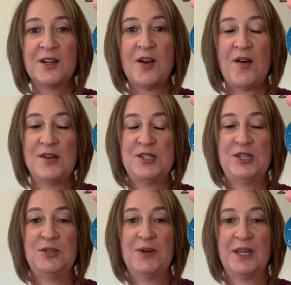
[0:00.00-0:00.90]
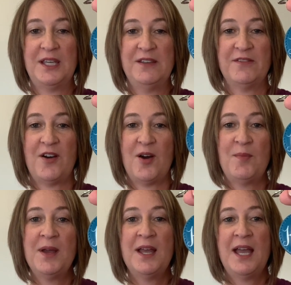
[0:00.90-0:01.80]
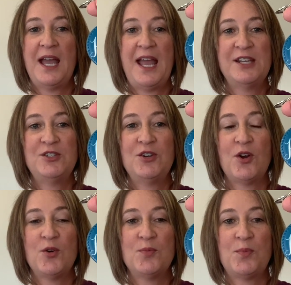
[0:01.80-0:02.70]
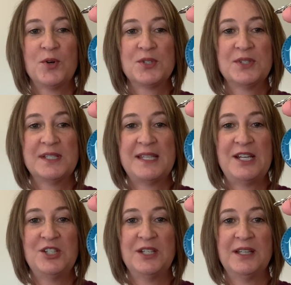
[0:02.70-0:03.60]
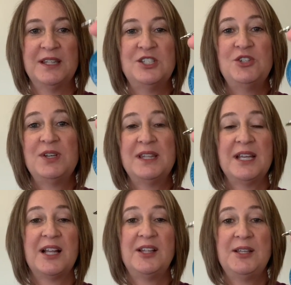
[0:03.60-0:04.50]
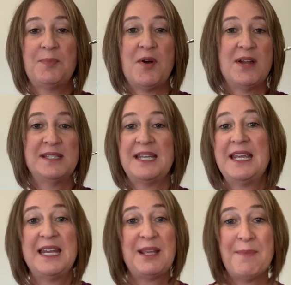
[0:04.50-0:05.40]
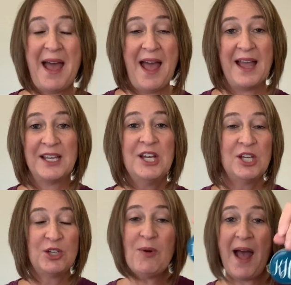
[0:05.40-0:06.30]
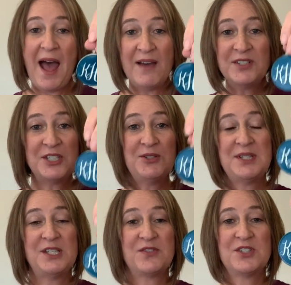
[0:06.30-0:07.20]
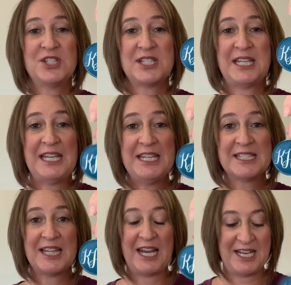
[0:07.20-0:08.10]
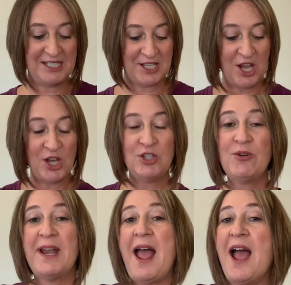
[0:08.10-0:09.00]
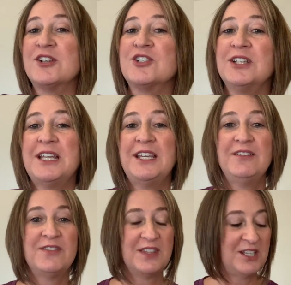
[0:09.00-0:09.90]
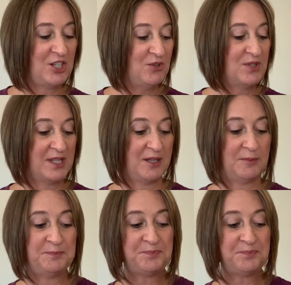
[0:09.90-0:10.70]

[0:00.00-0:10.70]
onto a key fob and do your own personalization that you could then clip onto any bag. You don't have to use these for just keys, ladies. You can actually even use them